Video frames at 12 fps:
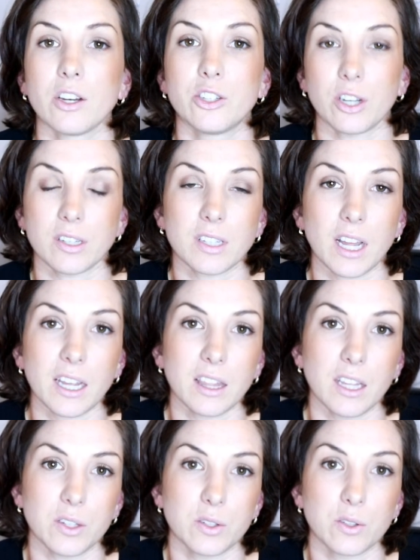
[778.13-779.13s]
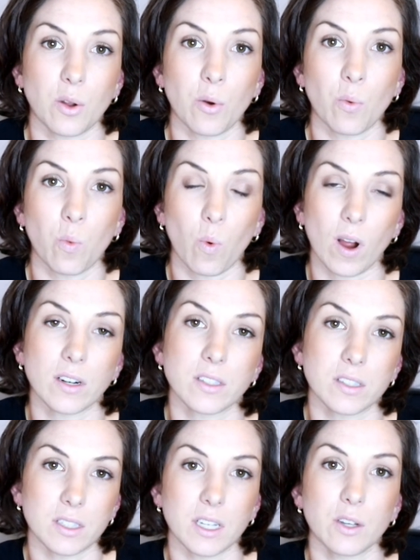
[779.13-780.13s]
Just like there's no one
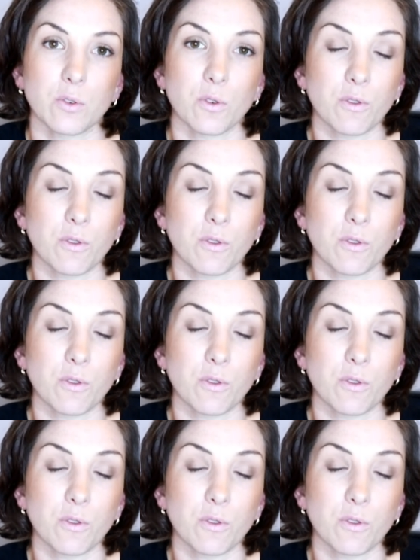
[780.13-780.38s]
single